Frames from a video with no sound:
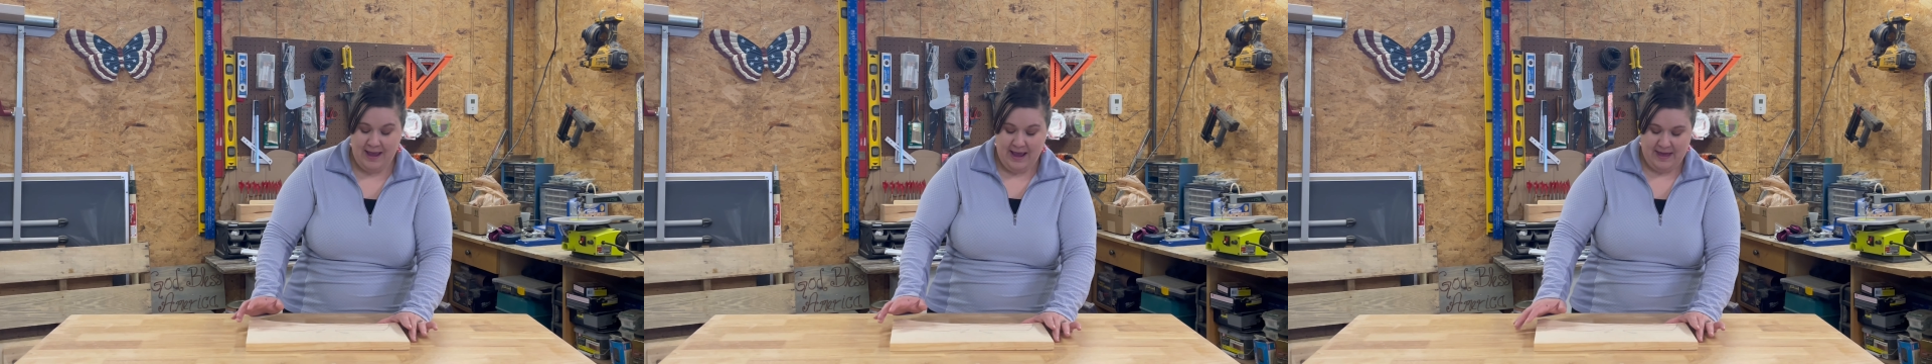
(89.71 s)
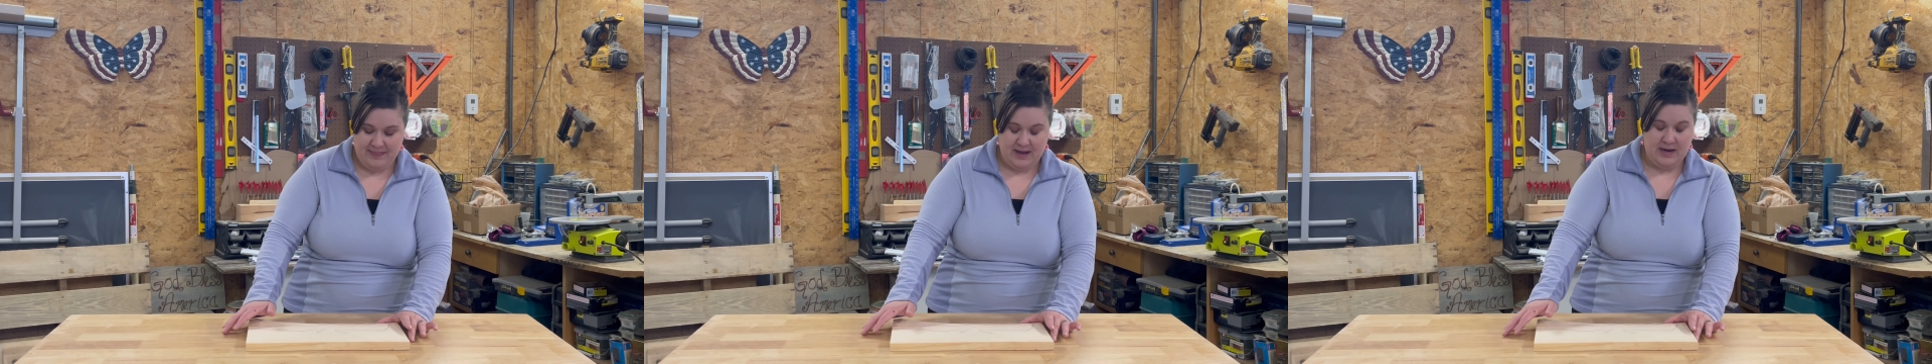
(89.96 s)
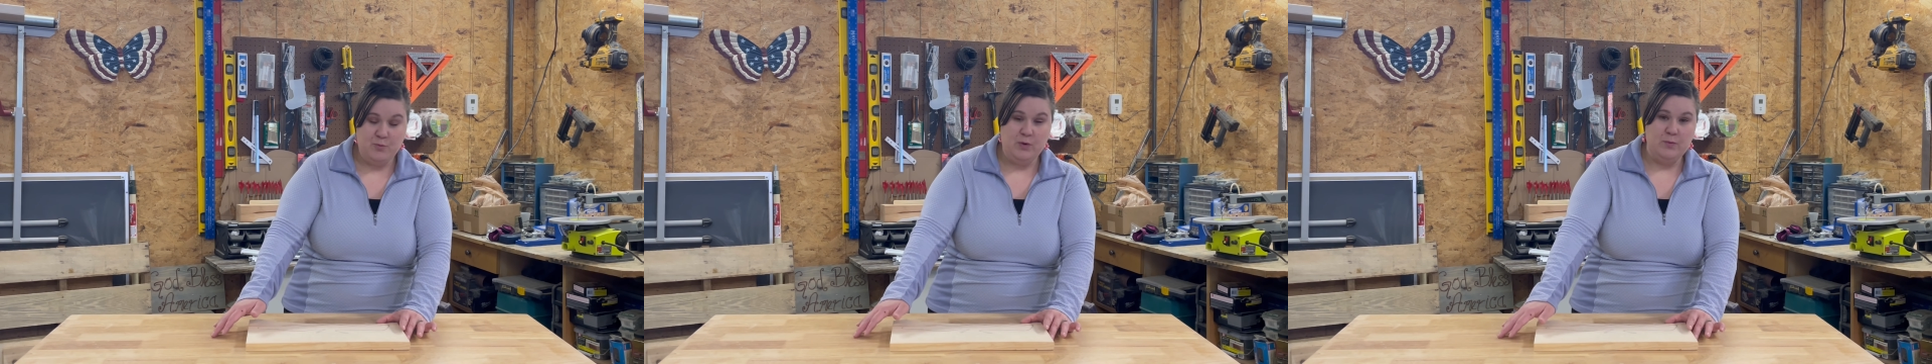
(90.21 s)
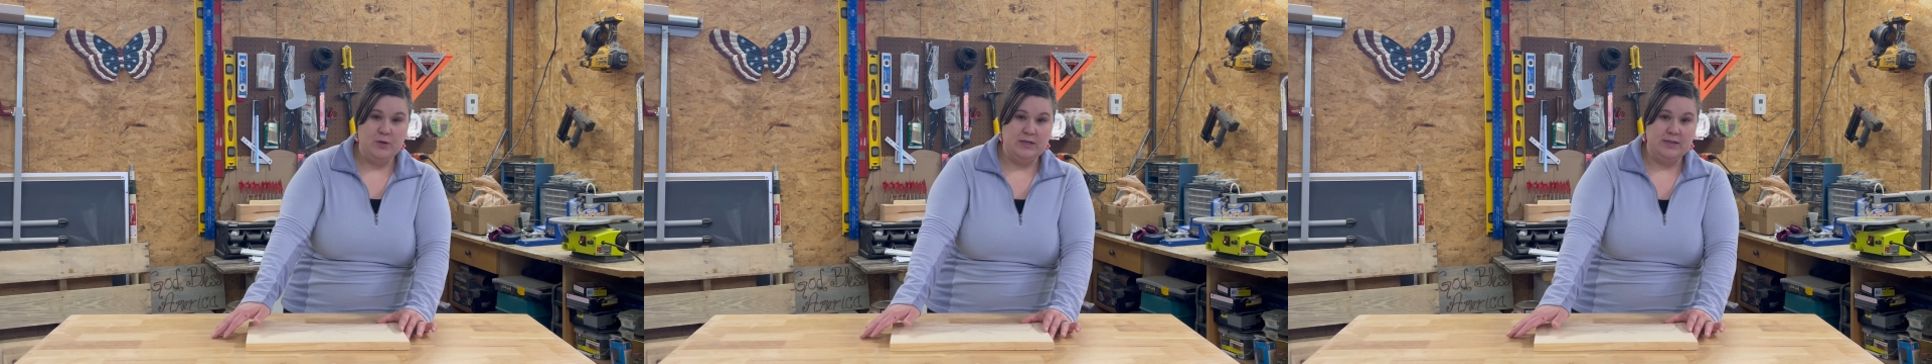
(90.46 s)
And then we
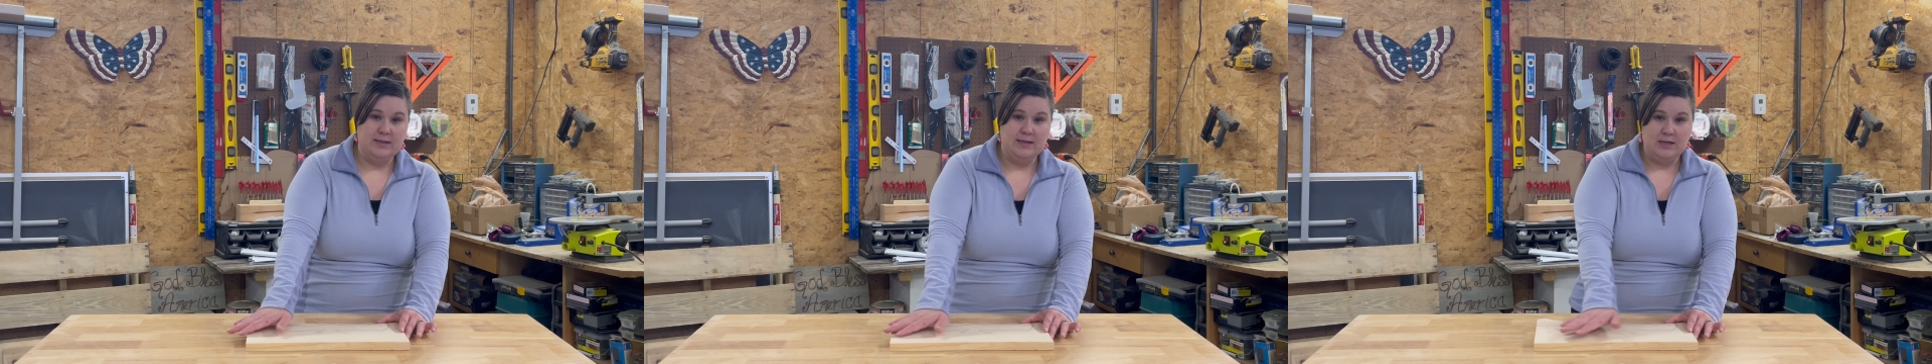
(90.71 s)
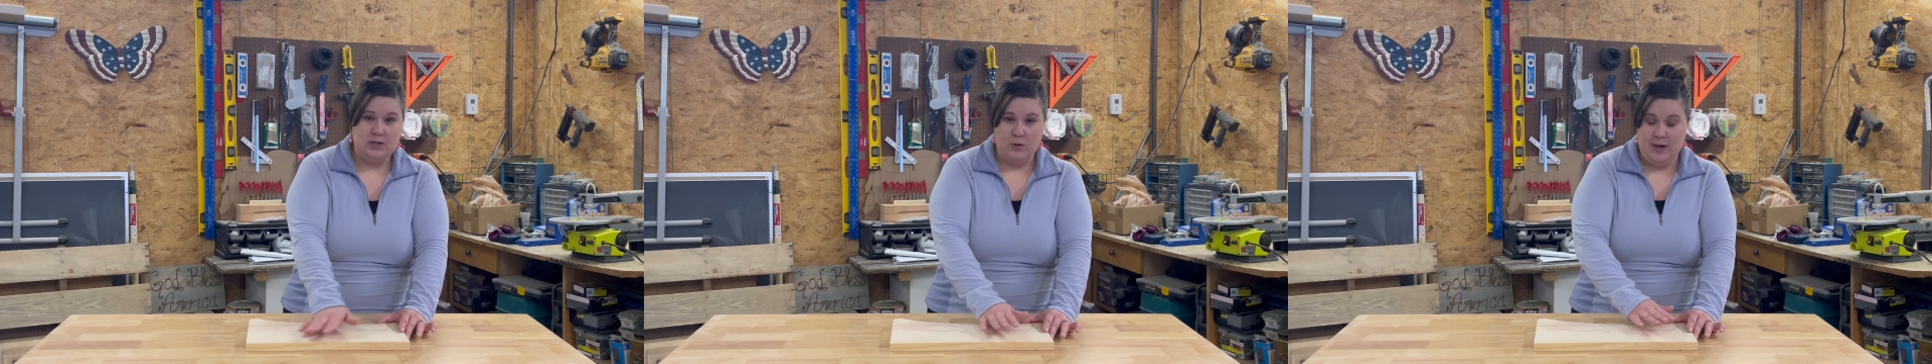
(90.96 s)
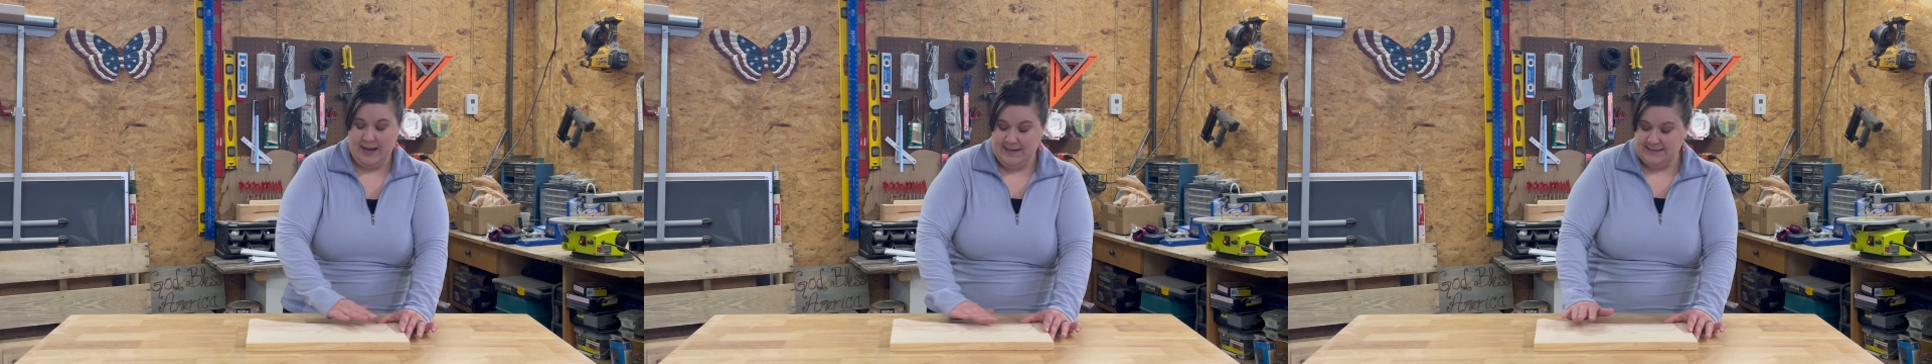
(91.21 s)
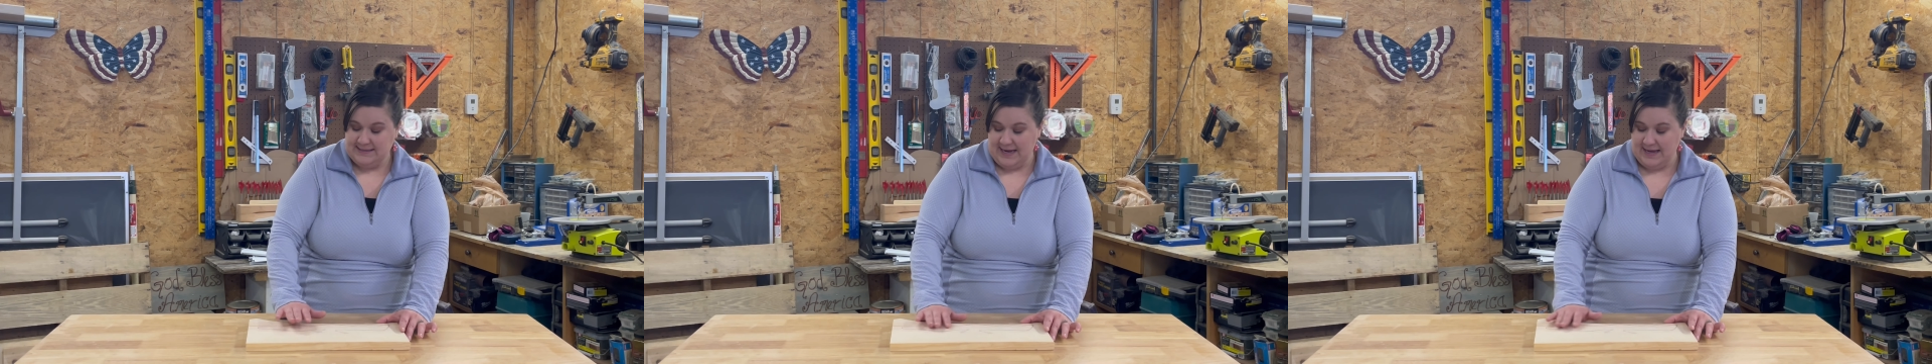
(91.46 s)
will go ahead
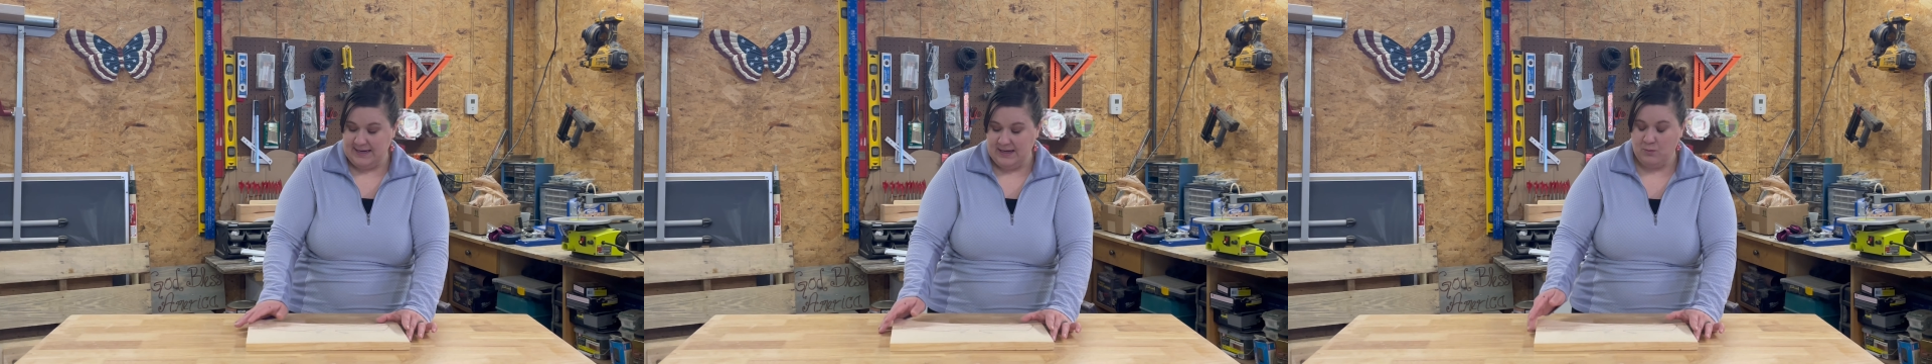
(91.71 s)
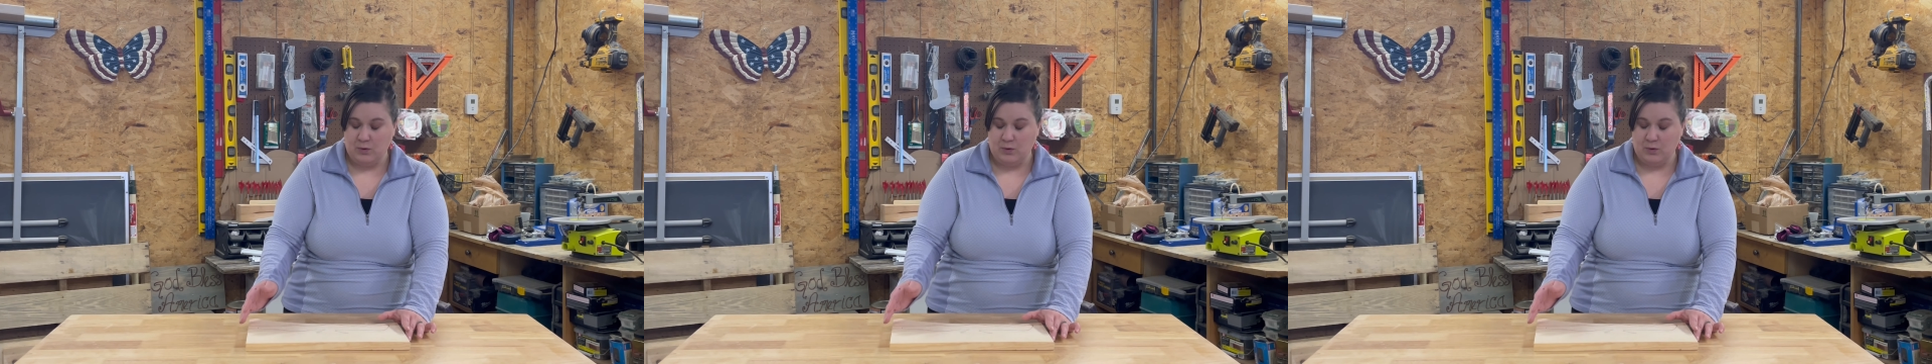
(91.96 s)
and sand it.